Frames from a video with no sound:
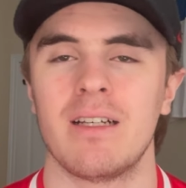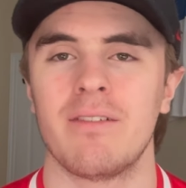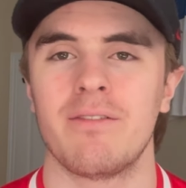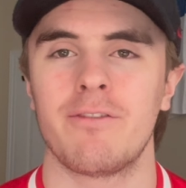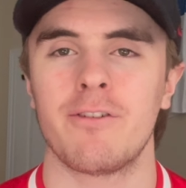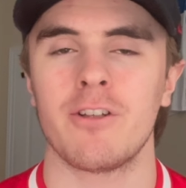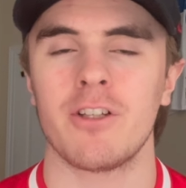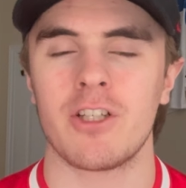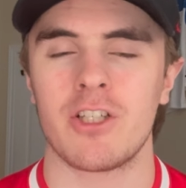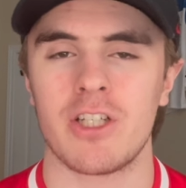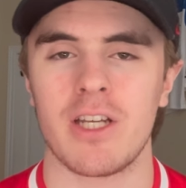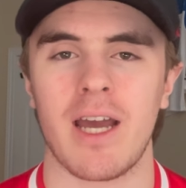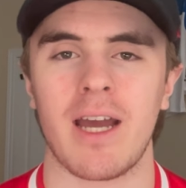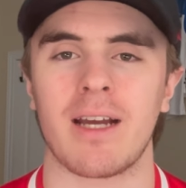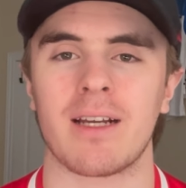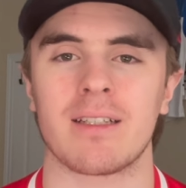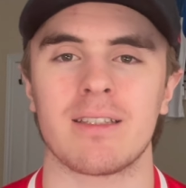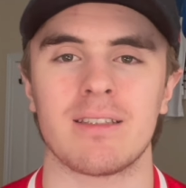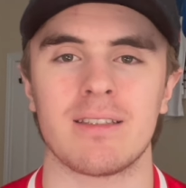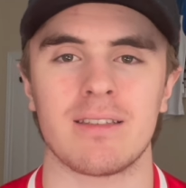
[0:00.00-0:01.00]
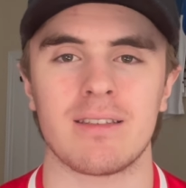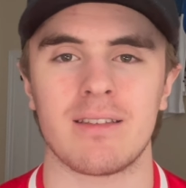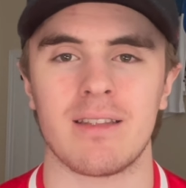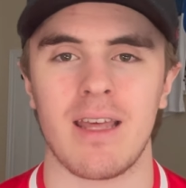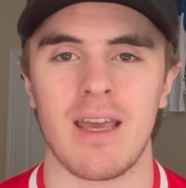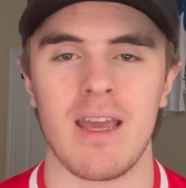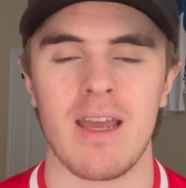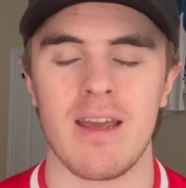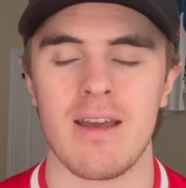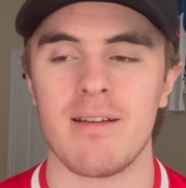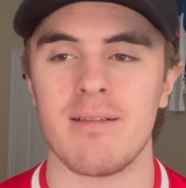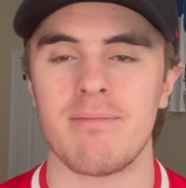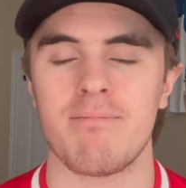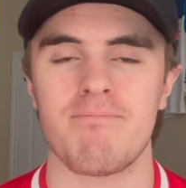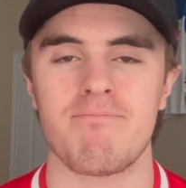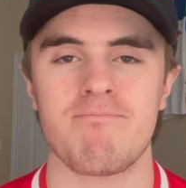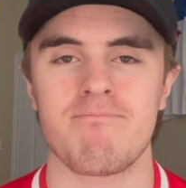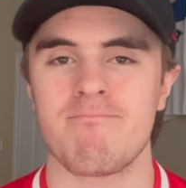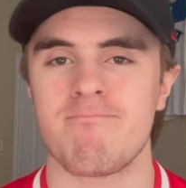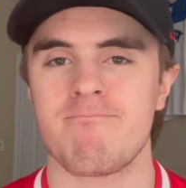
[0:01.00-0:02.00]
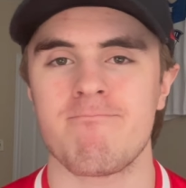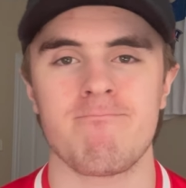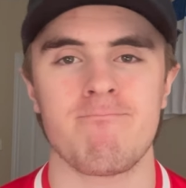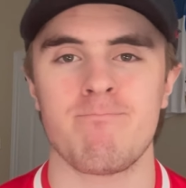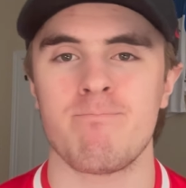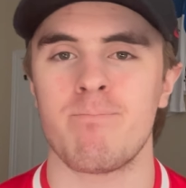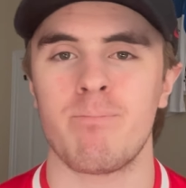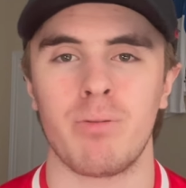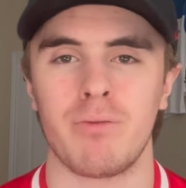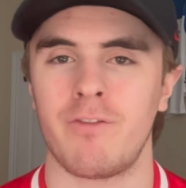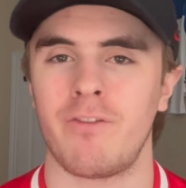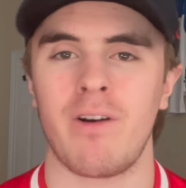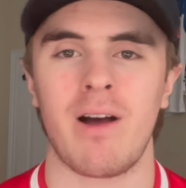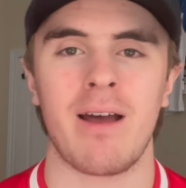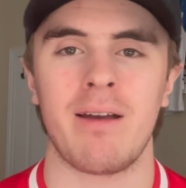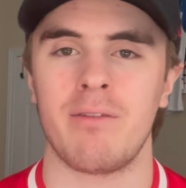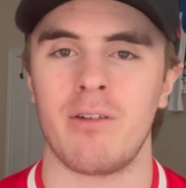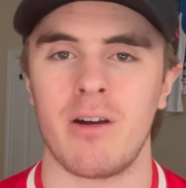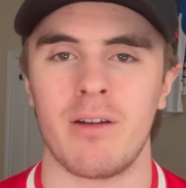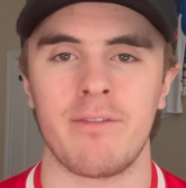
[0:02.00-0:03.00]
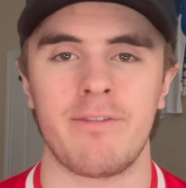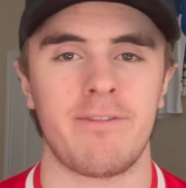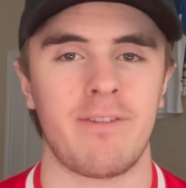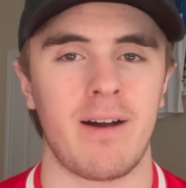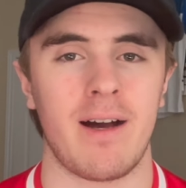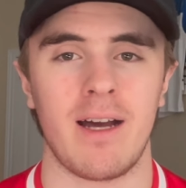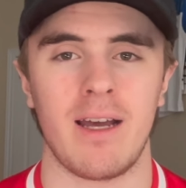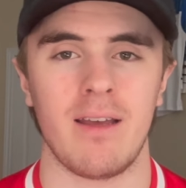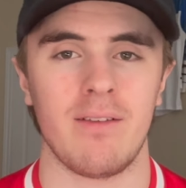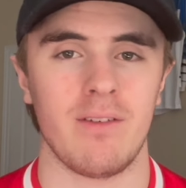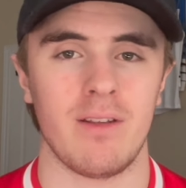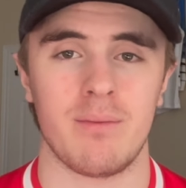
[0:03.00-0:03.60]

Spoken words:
for the Czechs, 5-on-5,